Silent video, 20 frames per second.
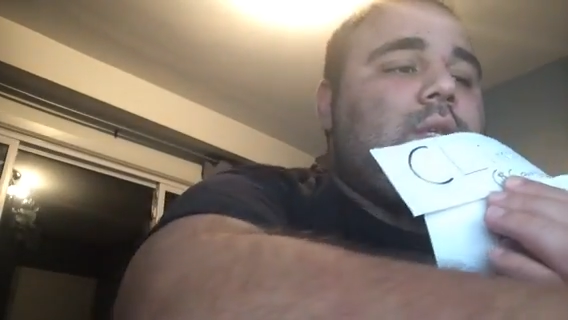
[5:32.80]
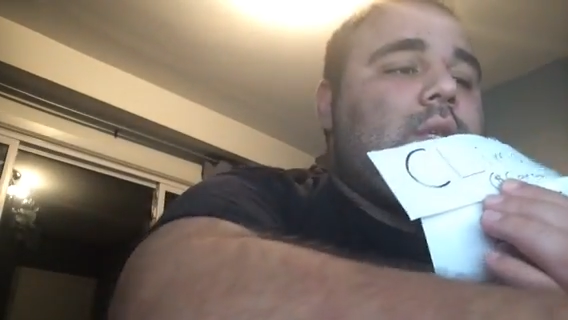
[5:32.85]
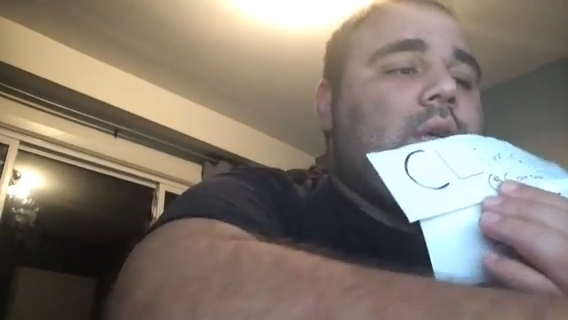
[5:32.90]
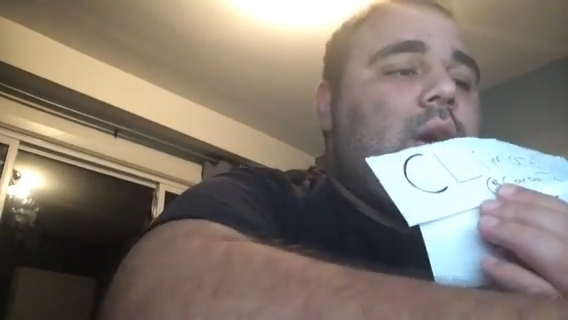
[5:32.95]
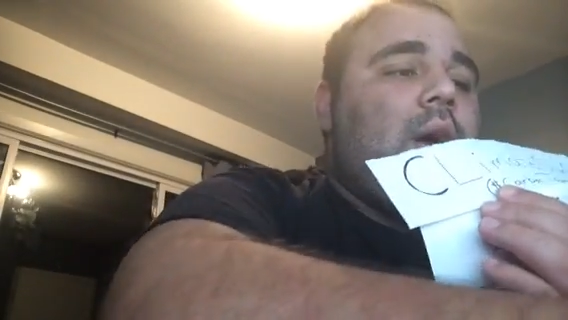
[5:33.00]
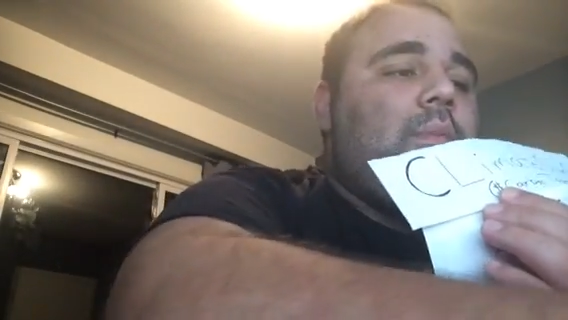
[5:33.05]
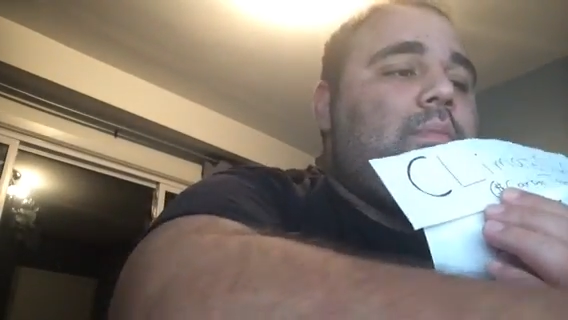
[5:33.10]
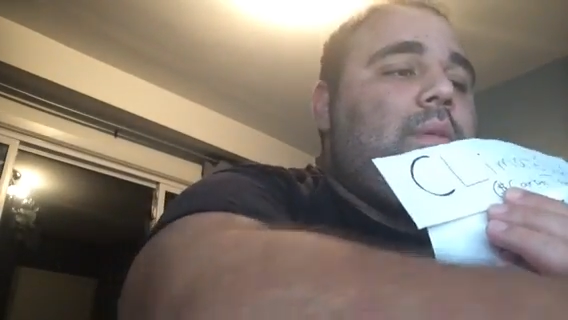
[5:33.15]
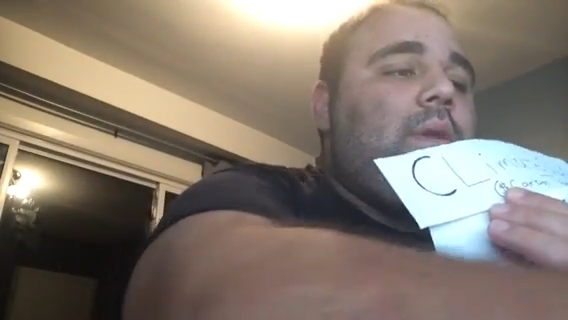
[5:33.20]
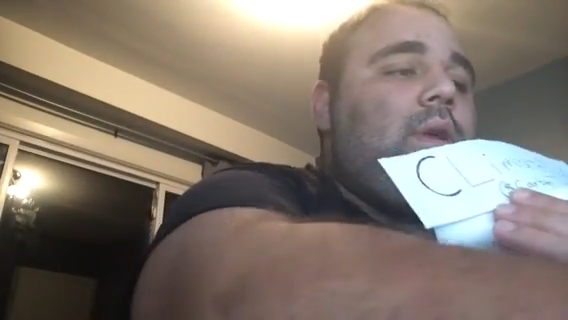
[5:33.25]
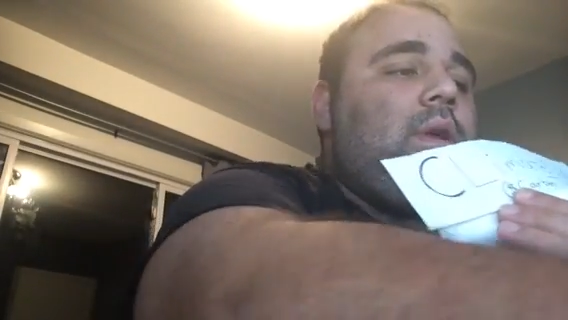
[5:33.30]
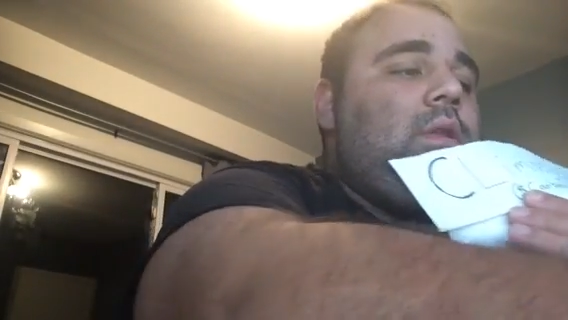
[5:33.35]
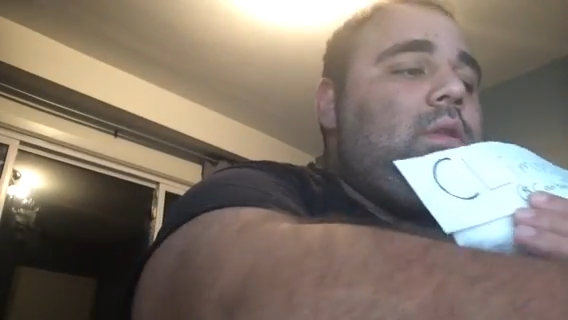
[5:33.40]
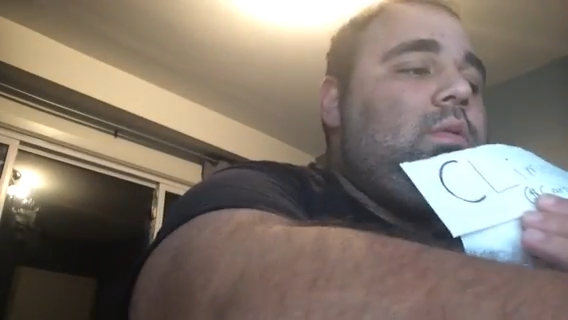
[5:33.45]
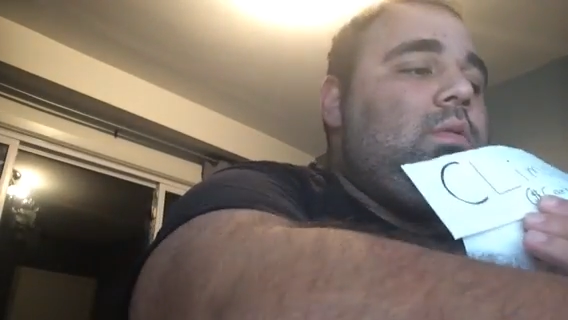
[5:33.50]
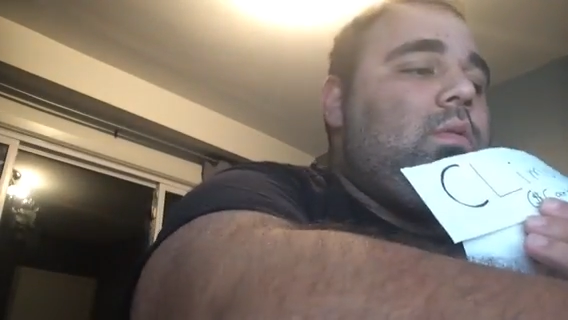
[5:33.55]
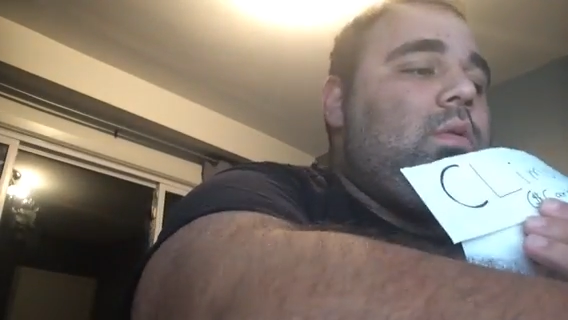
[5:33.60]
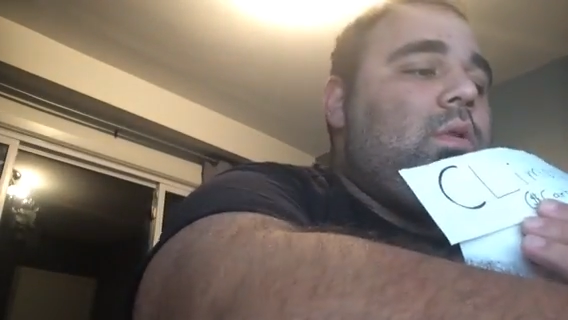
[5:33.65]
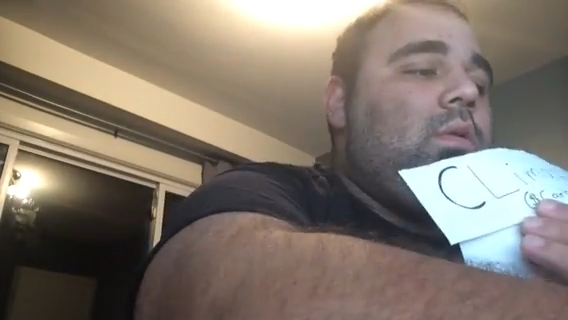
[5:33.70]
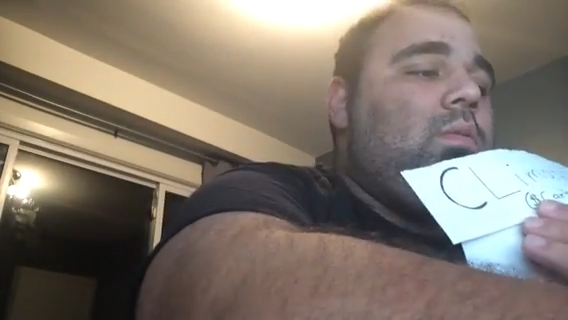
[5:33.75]
is happening
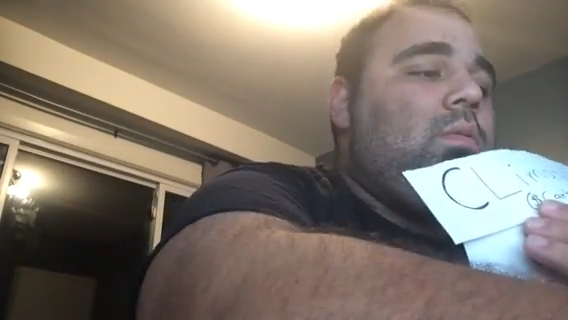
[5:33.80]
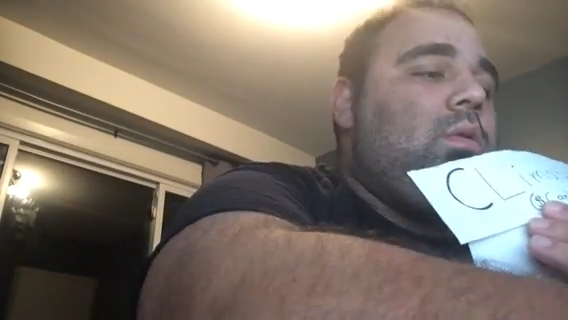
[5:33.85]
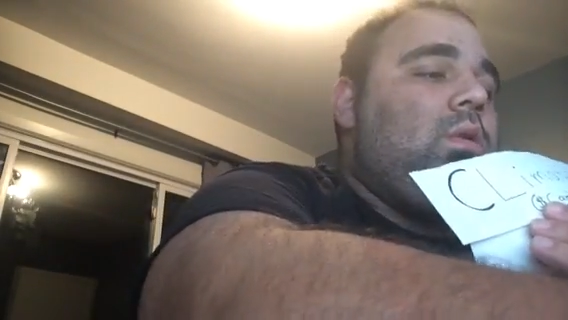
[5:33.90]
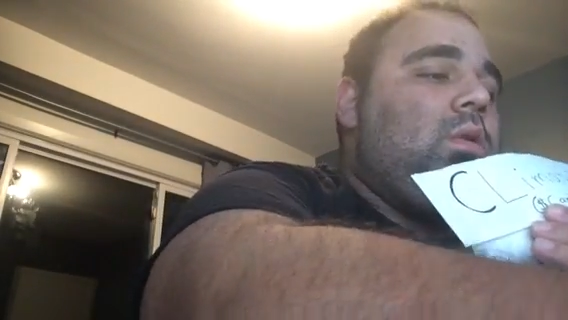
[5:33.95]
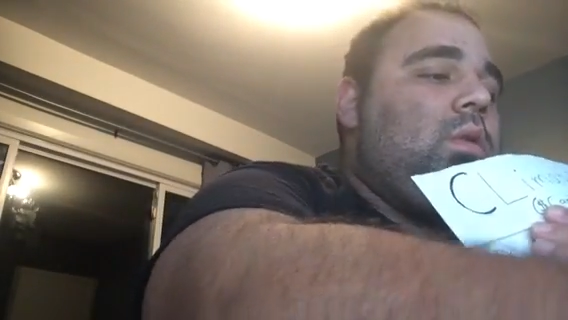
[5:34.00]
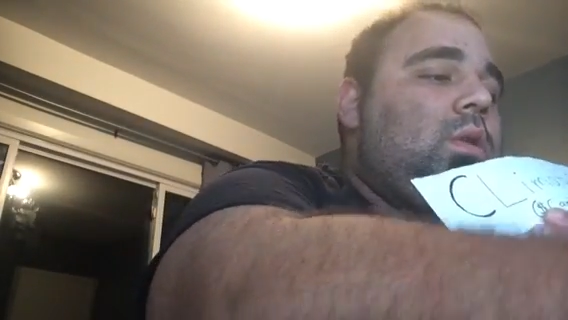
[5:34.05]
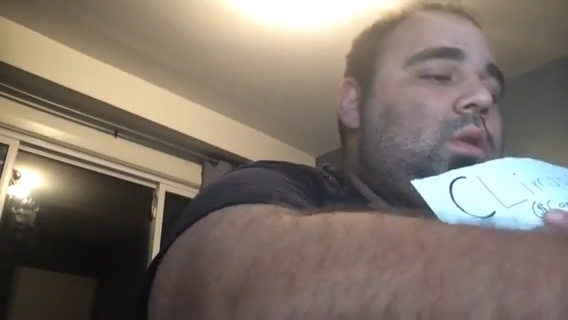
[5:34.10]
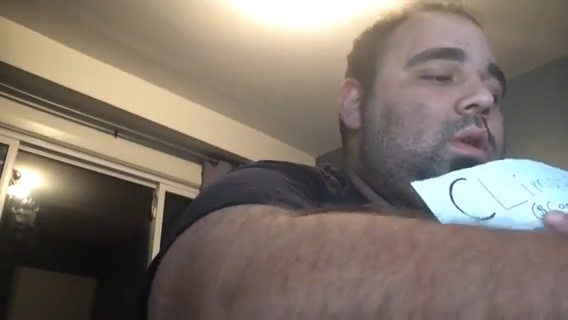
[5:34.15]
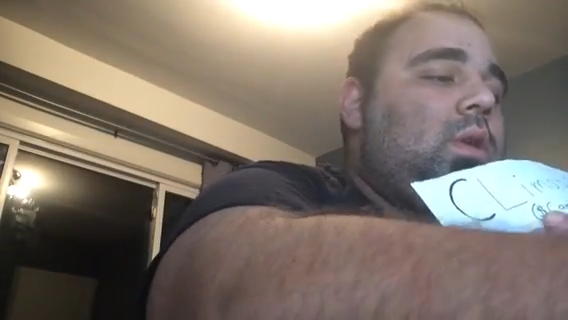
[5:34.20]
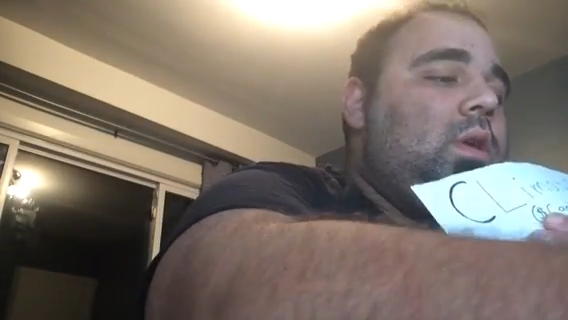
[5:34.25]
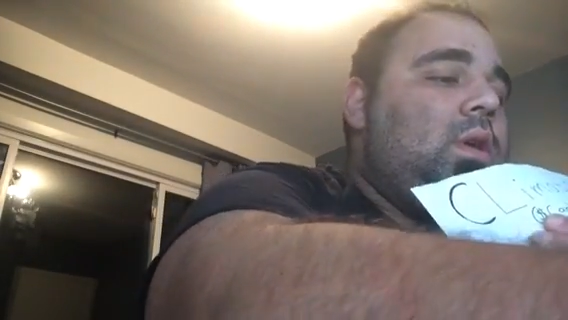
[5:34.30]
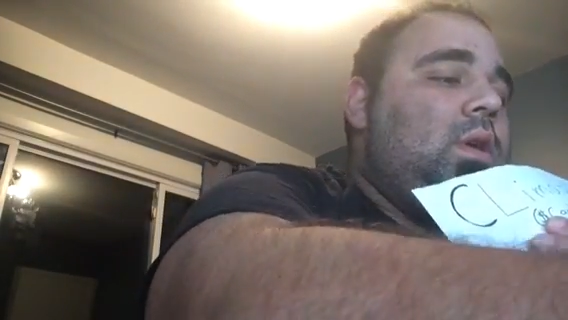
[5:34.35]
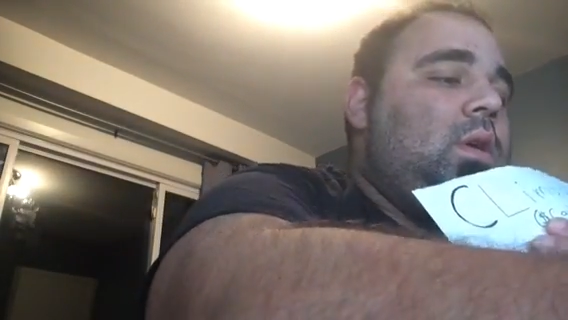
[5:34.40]
to our world